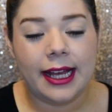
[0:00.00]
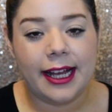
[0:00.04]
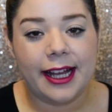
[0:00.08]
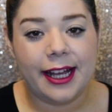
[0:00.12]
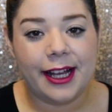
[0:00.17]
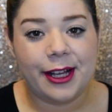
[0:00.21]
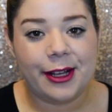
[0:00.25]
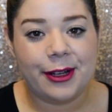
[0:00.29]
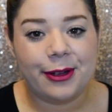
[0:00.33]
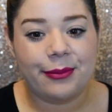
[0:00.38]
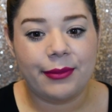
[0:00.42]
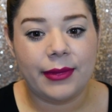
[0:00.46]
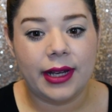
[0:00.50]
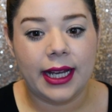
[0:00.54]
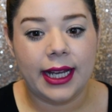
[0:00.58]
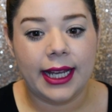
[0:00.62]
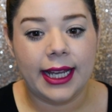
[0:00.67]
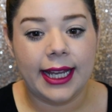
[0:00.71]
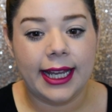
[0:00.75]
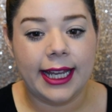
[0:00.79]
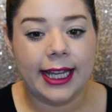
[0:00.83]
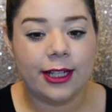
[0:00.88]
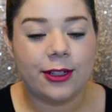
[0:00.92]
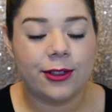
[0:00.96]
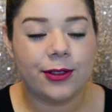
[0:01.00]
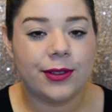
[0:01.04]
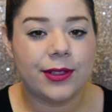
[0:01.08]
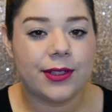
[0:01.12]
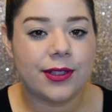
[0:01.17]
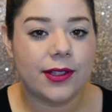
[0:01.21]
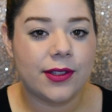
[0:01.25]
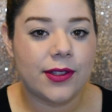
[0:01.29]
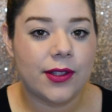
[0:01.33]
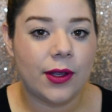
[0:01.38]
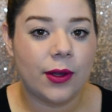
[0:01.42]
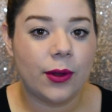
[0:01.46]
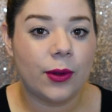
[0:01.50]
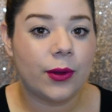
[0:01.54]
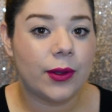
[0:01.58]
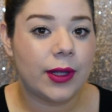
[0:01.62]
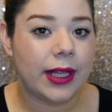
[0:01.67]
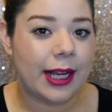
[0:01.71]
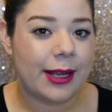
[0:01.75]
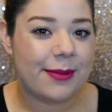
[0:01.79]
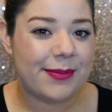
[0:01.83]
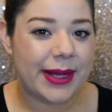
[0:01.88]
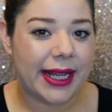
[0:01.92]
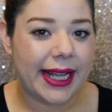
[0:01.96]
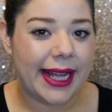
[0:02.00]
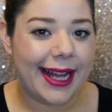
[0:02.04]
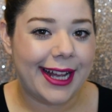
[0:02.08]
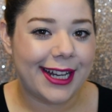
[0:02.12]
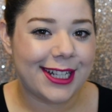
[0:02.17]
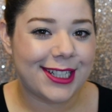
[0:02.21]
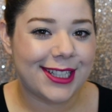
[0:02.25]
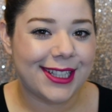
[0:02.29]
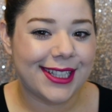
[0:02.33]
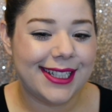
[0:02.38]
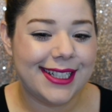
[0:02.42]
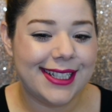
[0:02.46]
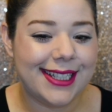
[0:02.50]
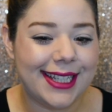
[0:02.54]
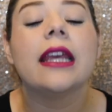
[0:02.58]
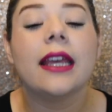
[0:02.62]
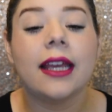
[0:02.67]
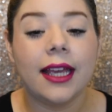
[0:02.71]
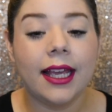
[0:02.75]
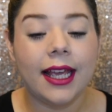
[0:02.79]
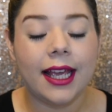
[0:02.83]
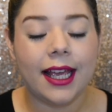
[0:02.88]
My handle is also Glam by Ashley D.